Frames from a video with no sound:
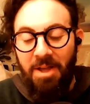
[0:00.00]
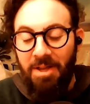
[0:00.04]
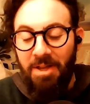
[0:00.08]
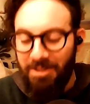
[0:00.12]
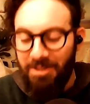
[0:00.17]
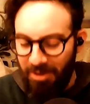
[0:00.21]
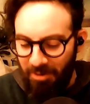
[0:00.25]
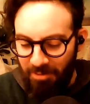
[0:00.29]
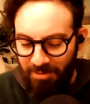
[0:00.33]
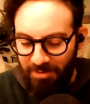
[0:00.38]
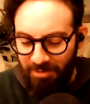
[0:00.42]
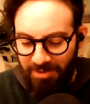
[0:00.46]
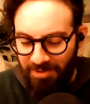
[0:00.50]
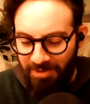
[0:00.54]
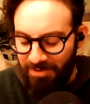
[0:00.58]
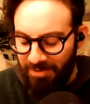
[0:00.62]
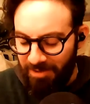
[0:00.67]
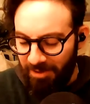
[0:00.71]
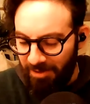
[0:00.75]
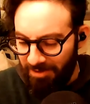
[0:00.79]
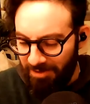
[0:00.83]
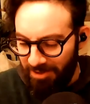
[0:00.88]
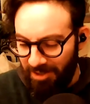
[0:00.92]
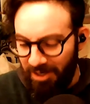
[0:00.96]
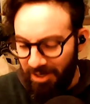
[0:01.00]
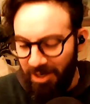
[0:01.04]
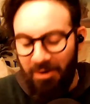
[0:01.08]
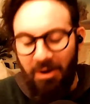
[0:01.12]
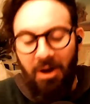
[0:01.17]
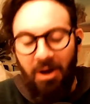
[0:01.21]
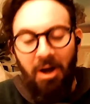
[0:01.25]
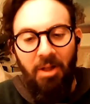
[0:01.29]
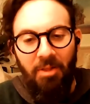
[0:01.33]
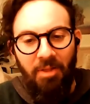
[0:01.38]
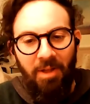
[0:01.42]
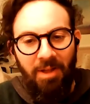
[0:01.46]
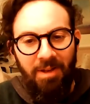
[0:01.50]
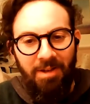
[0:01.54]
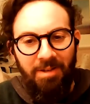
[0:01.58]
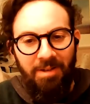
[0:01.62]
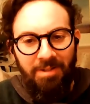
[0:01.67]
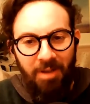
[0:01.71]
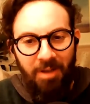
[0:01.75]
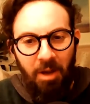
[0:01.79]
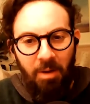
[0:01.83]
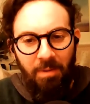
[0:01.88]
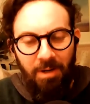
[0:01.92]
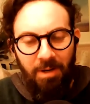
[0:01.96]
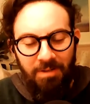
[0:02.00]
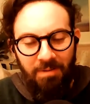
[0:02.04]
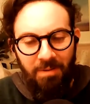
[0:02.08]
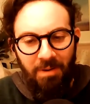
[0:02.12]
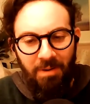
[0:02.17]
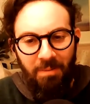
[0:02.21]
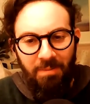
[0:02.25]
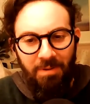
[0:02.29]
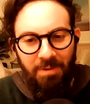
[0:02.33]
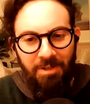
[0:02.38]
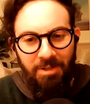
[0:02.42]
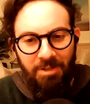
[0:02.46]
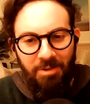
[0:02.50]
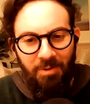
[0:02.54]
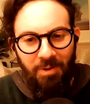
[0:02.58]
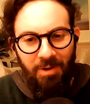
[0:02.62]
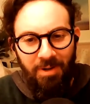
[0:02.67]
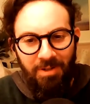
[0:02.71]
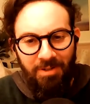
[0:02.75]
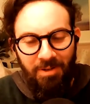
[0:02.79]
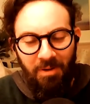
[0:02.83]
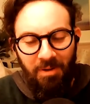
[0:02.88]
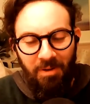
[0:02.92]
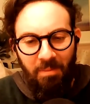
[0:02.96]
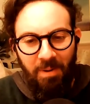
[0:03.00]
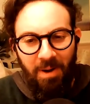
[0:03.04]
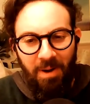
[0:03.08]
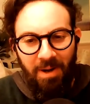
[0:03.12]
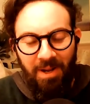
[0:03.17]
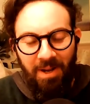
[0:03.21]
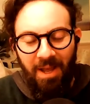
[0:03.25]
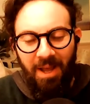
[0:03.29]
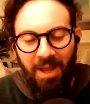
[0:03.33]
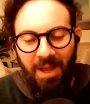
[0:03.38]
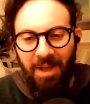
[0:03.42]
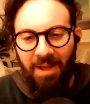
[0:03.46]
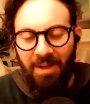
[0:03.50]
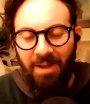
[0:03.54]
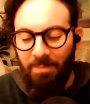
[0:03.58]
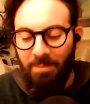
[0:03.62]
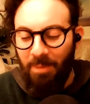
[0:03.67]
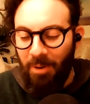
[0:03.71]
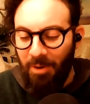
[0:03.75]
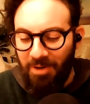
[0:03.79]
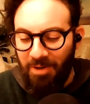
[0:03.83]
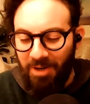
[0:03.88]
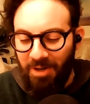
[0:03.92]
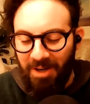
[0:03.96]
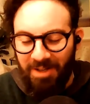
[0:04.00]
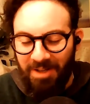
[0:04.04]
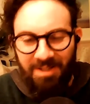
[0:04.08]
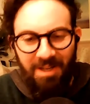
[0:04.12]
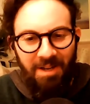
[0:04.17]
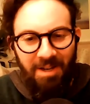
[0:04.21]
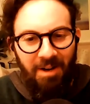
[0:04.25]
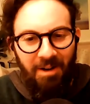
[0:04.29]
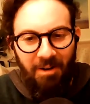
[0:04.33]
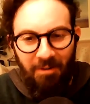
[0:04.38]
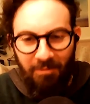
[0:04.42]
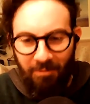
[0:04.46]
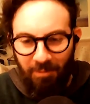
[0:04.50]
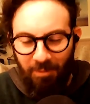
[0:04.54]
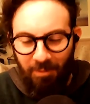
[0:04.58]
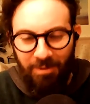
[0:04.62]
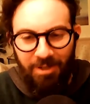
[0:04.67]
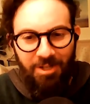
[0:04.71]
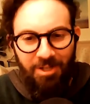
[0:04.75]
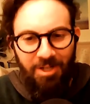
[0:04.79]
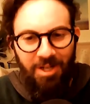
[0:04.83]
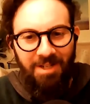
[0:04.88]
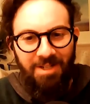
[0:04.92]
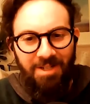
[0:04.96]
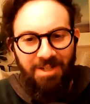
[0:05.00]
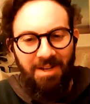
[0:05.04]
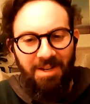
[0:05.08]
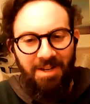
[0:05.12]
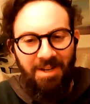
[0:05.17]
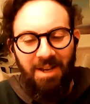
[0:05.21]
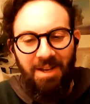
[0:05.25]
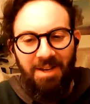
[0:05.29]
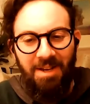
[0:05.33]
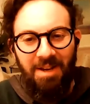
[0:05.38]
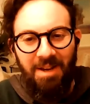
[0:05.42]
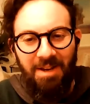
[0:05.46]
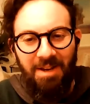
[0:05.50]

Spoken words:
So Dr. Carl Hart, thank you so much for coming to join us on the Braincare podcast, and I look forward to chatting again